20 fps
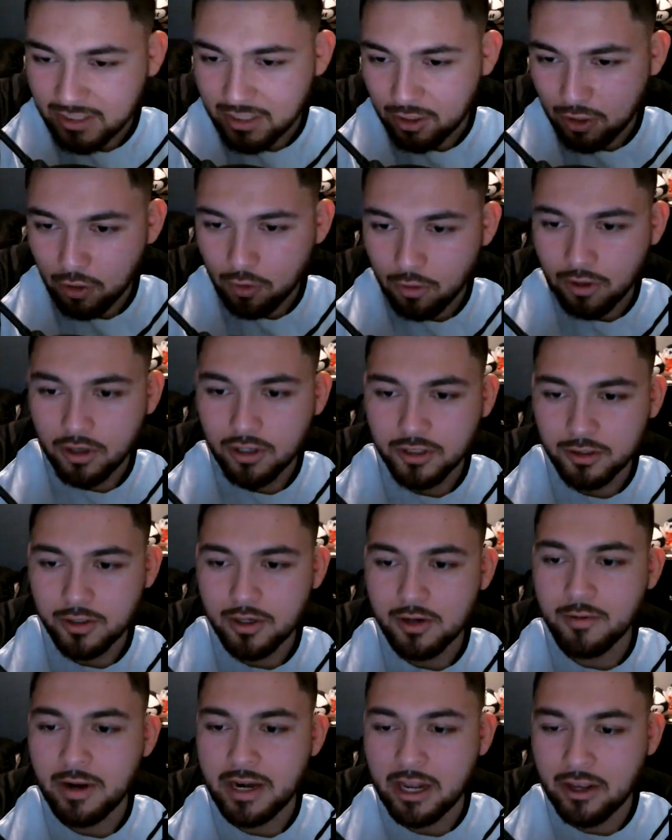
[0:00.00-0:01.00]
go on our
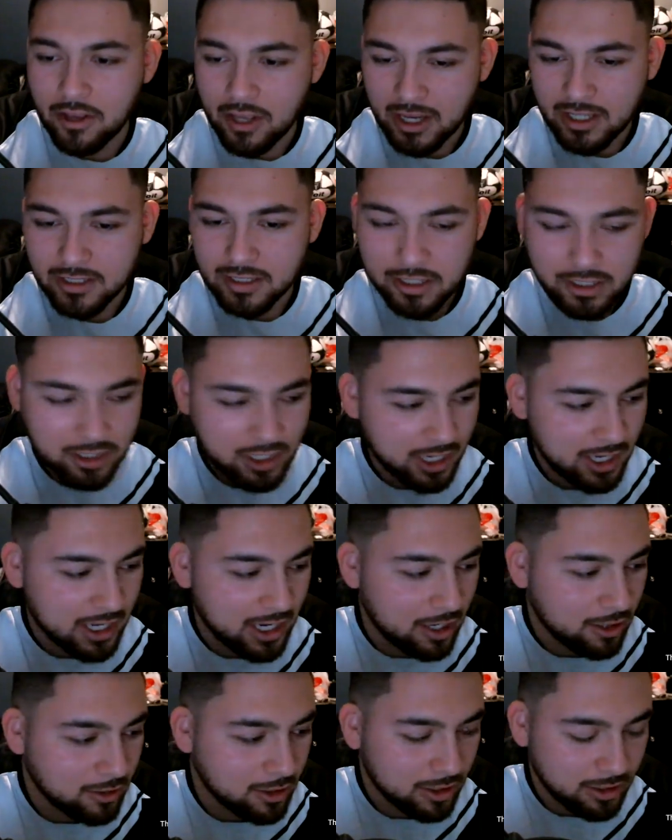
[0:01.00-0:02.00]
Twitter right now. You guys can check it
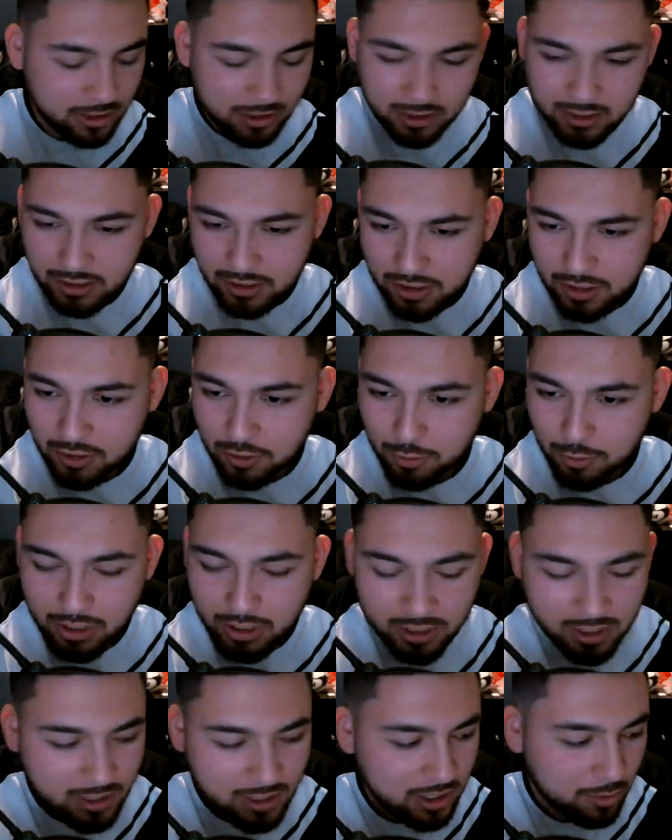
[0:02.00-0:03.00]
out. Dylan just
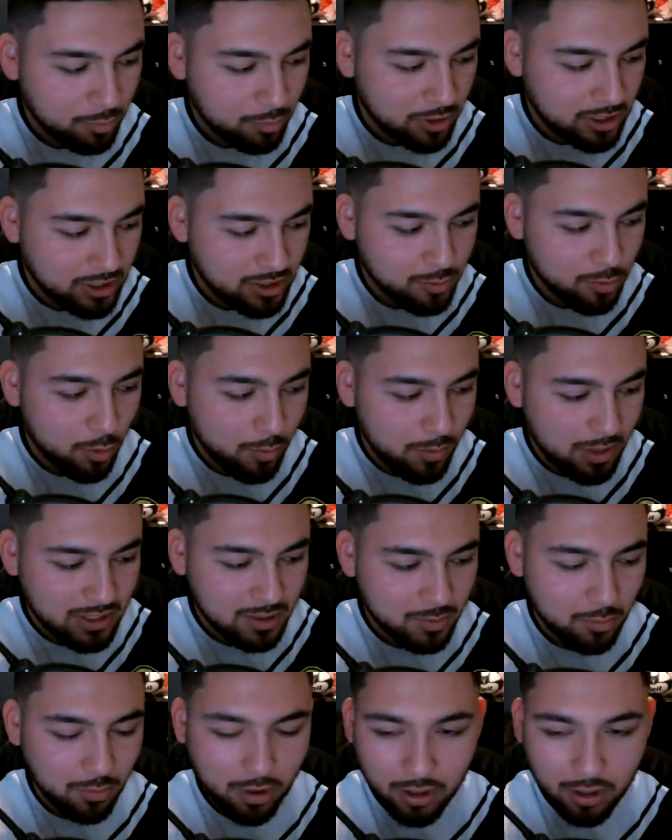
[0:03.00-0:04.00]
tweeted this out, but this
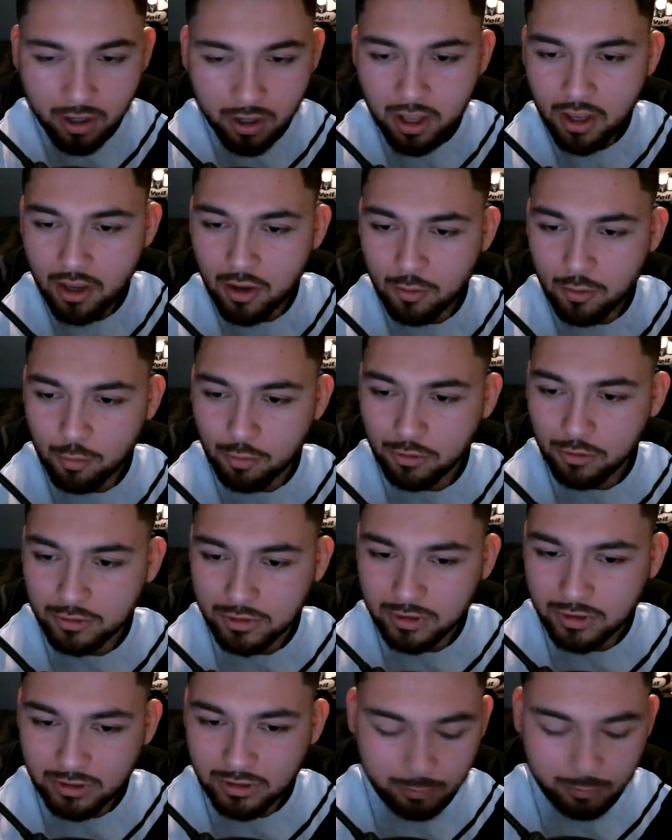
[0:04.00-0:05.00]
momentum bar will
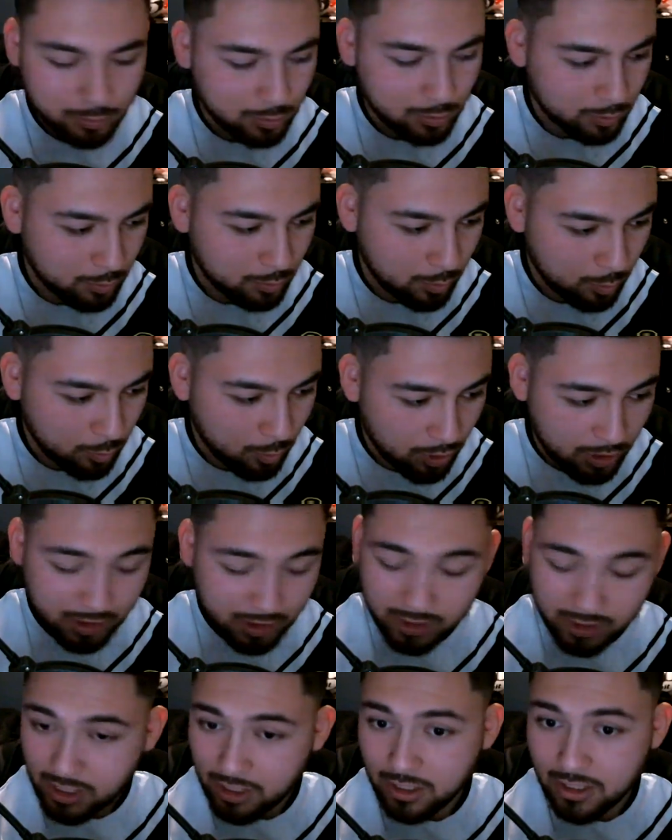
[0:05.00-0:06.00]

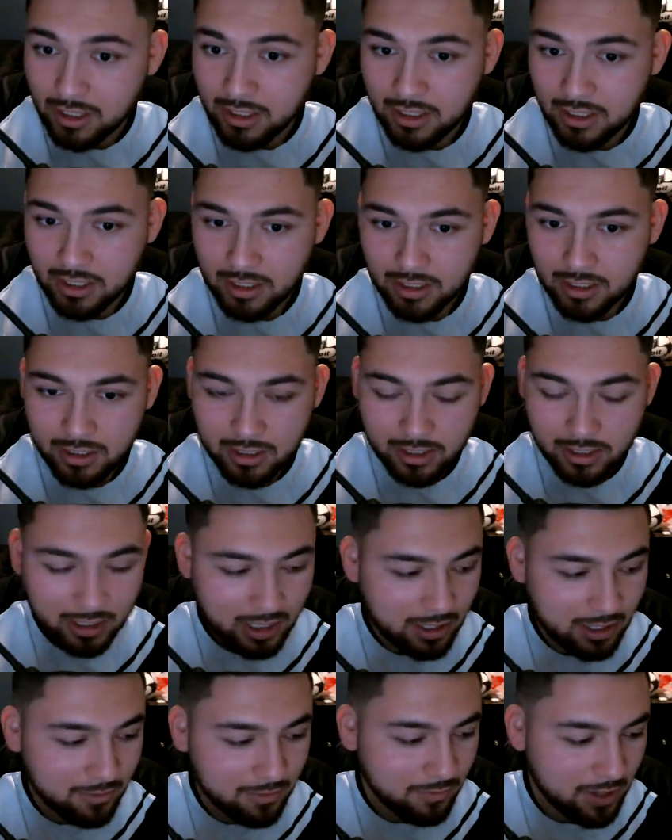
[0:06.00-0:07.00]
clearly
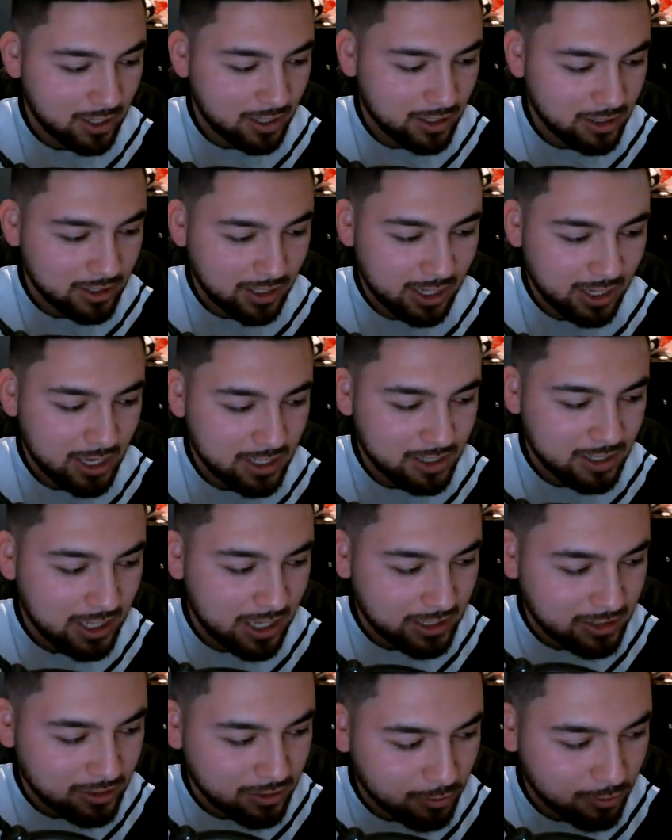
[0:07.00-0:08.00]
give an indication
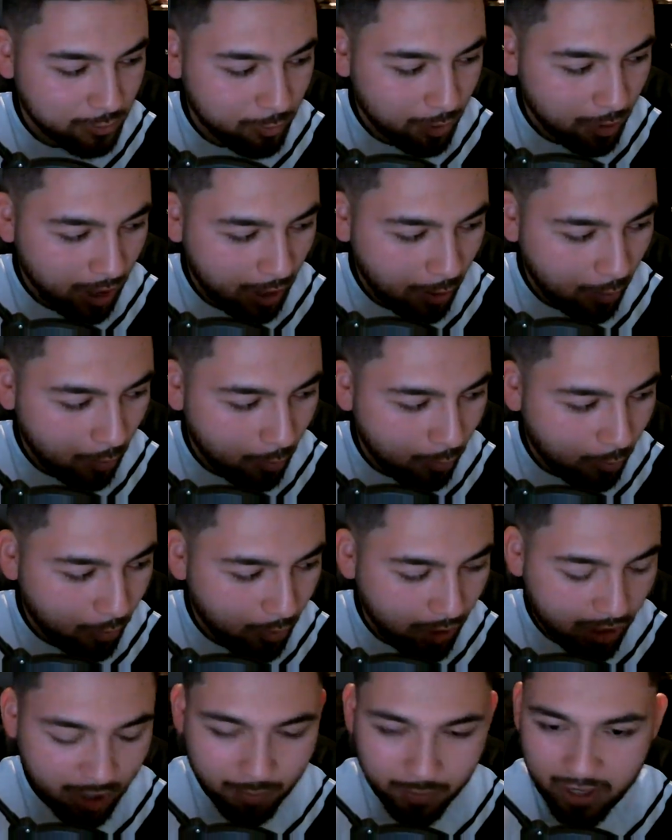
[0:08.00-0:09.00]
as to
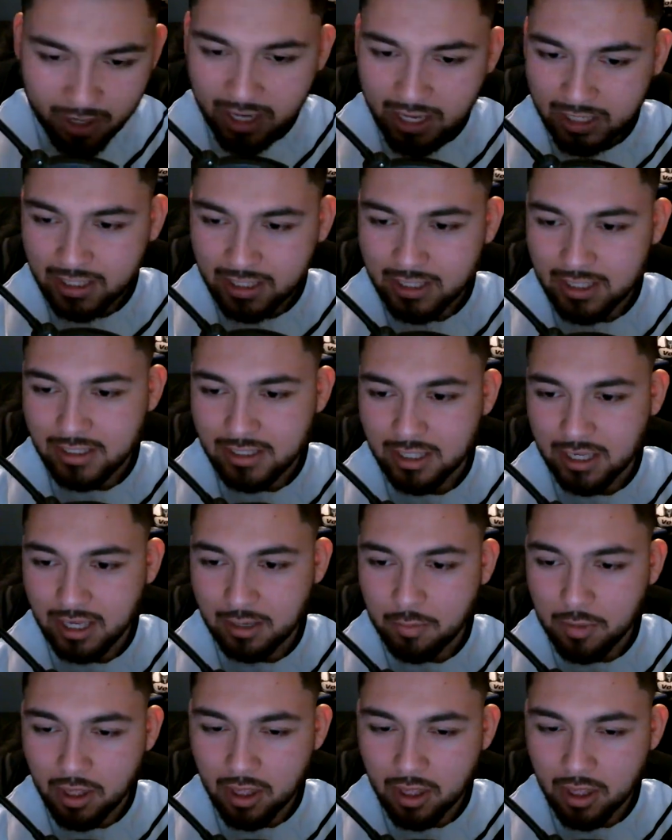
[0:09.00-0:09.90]
what America did this game